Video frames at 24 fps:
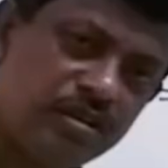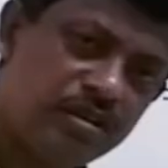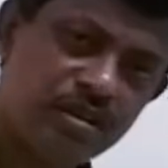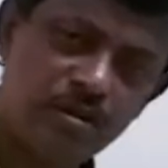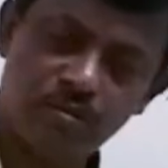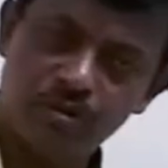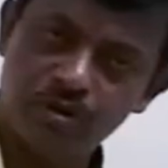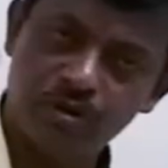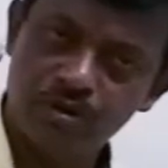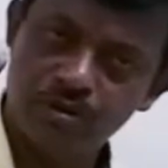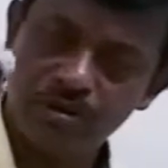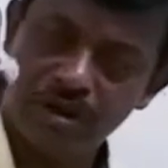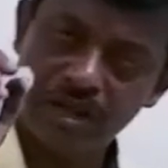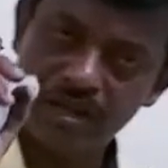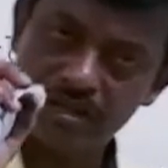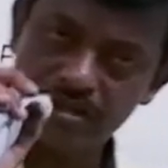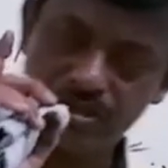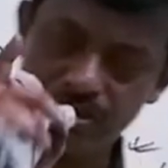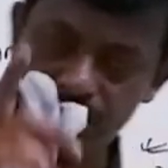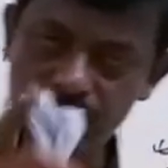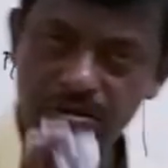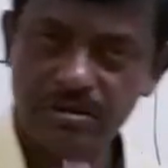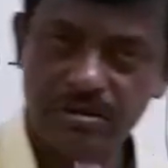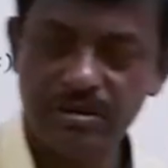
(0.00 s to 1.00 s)
have to do
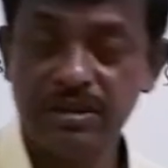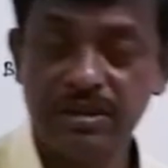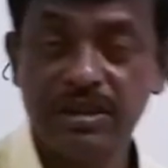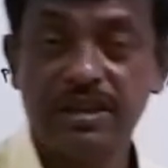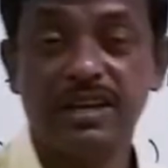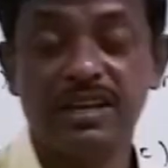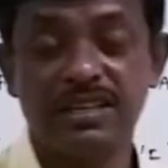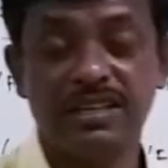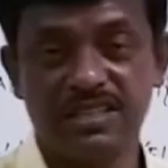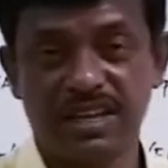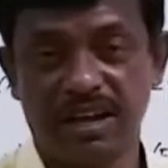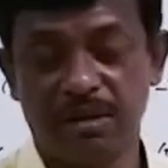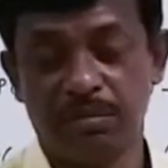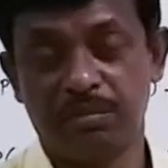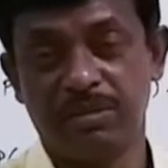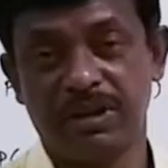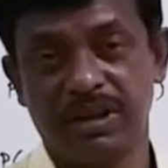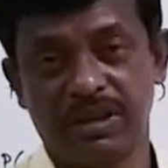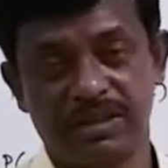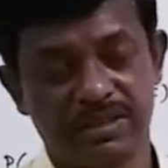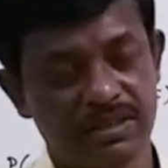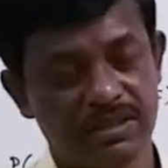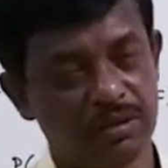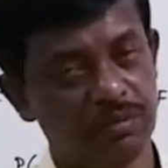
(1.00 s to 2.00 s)
also example.
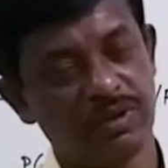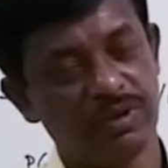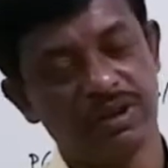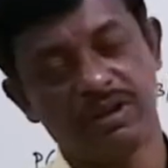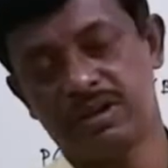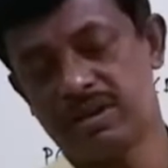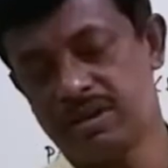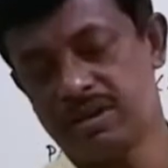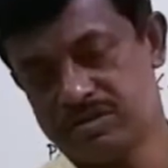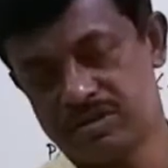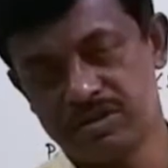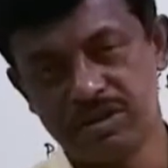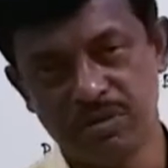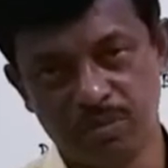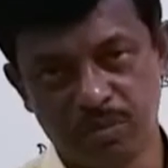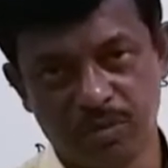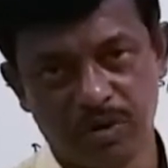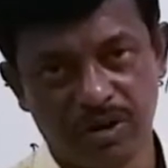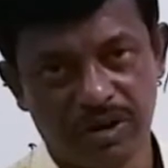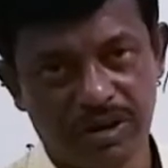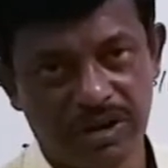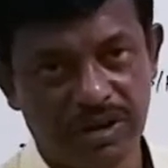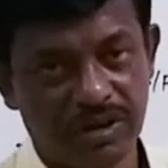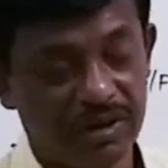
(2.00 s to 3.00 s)
Example are also
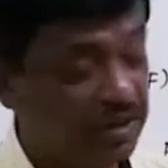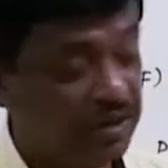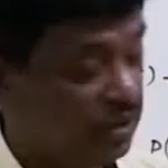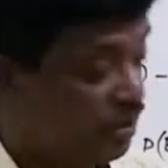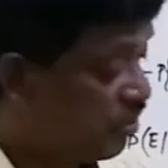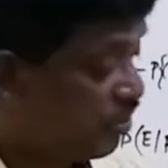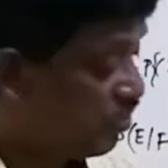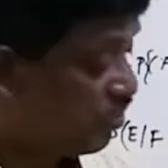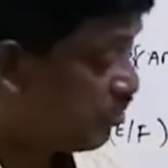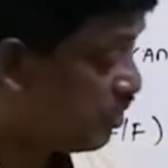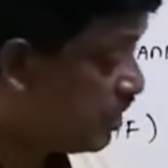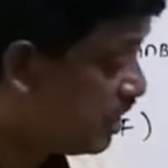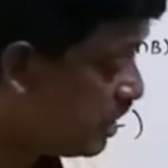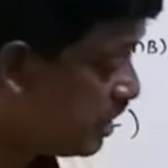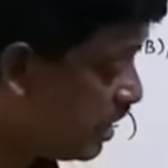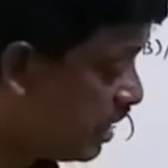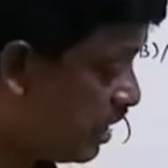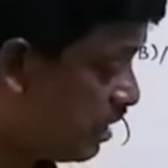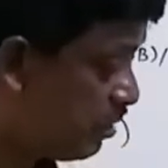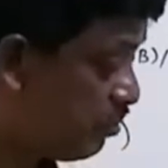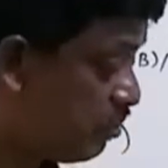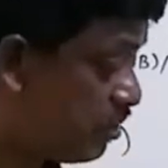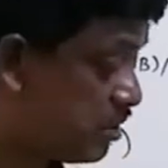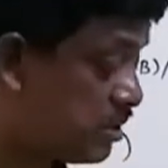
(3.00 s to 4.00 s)
important. So
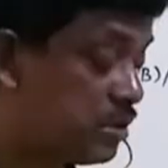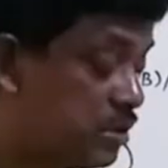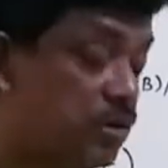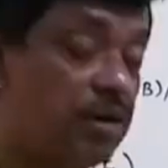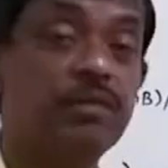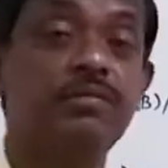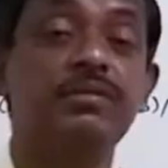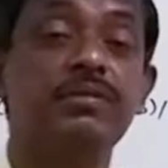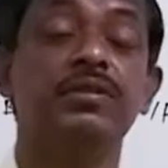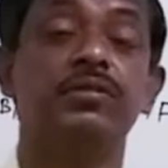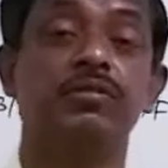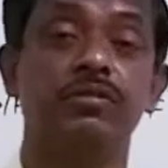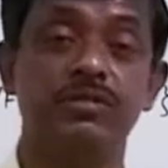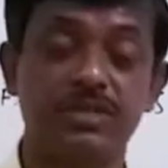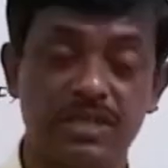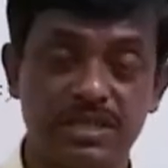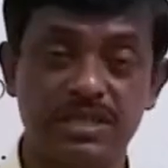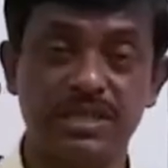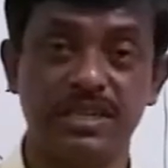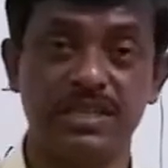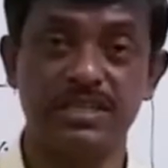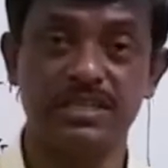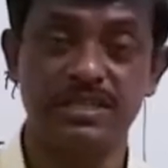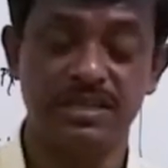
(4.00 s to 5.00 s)
here for solving
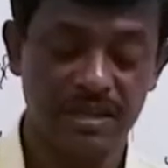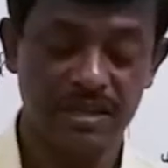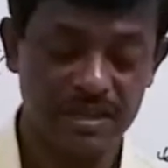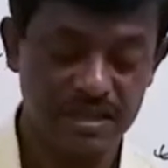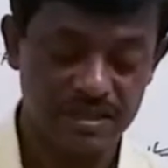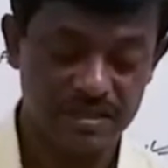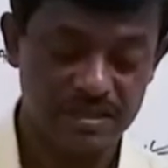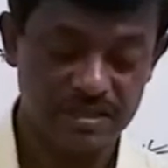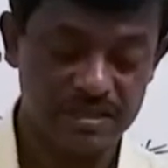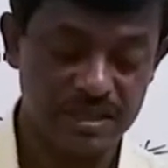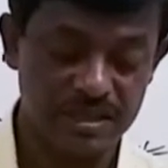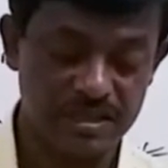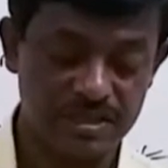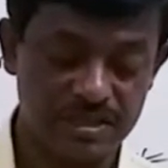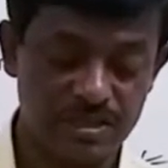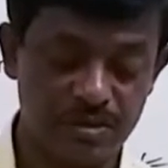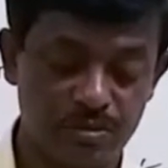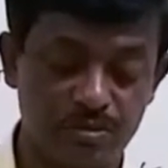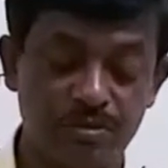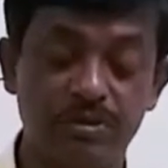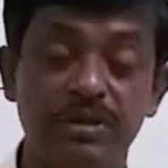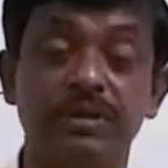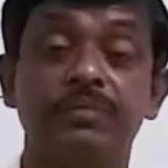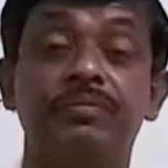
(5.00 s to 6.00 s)
questions, just
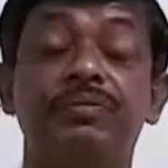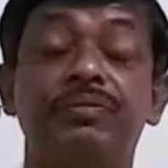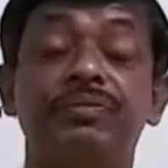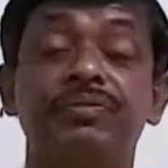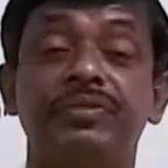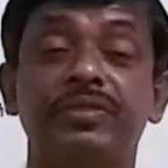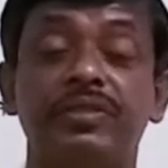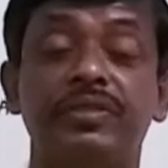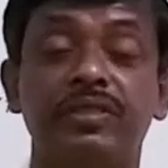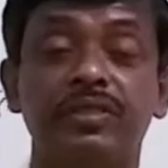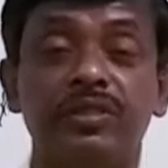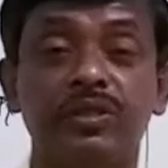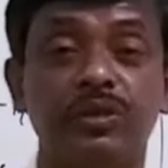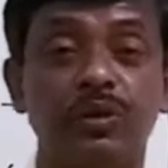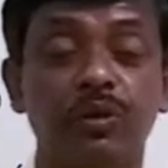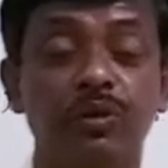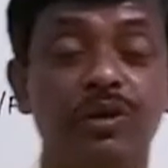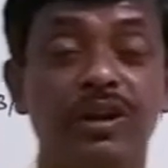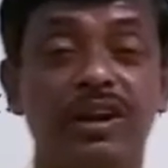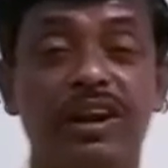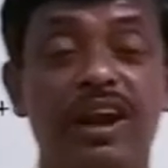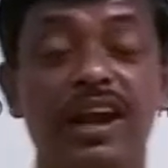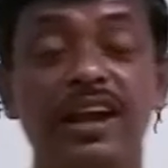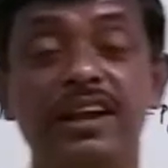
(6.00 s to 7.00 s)
we
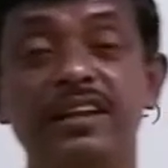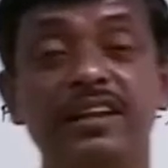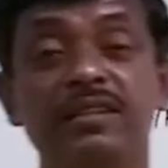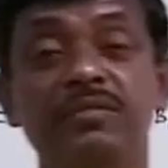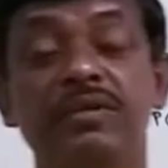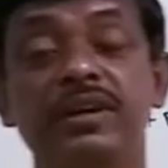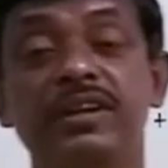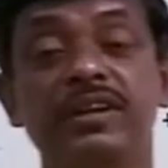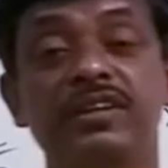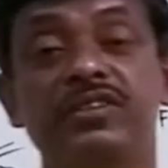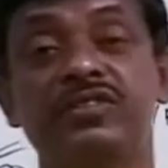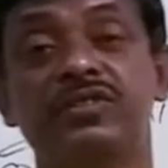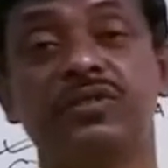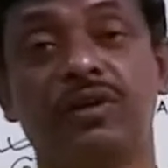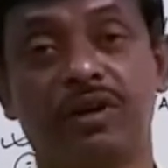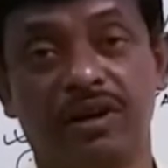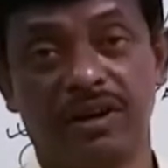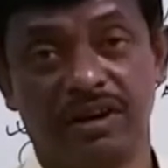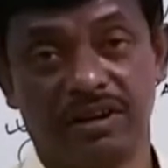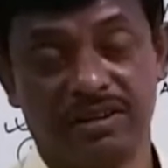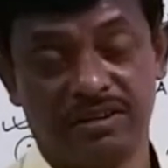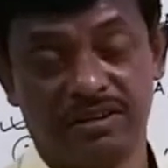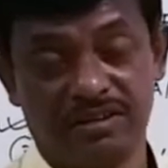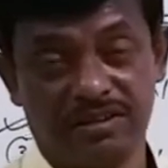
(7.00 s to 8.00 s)
will write in very
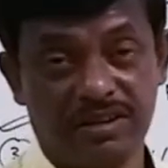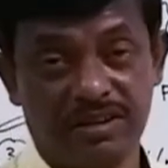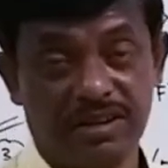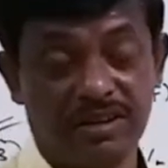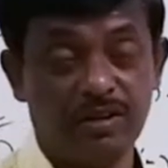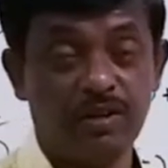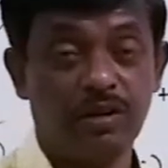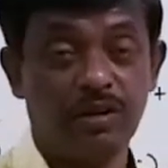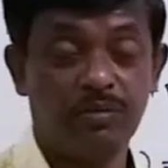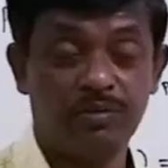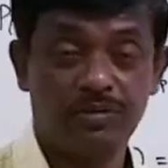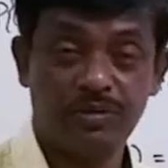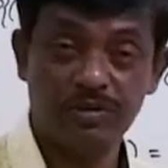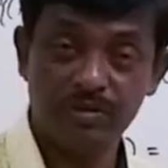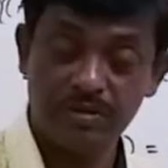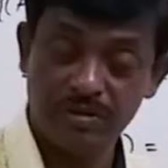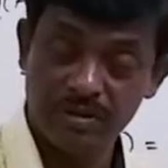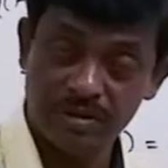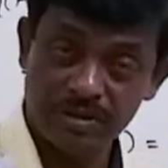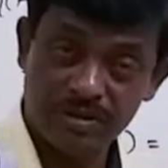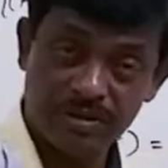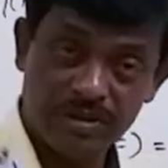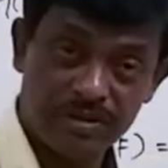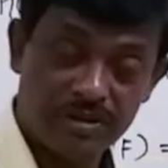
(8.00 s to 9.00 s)
short, and you have to
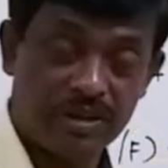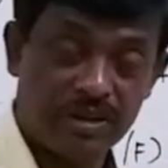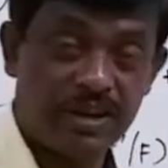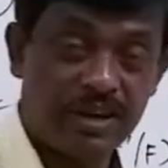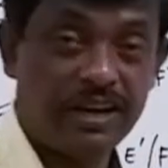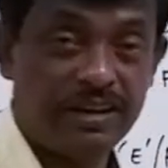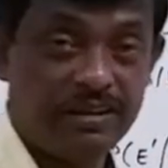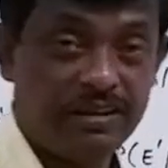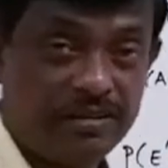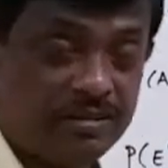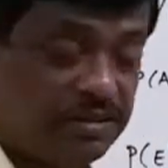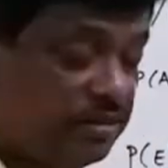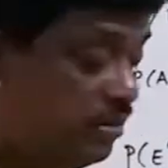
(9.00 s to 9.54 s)
write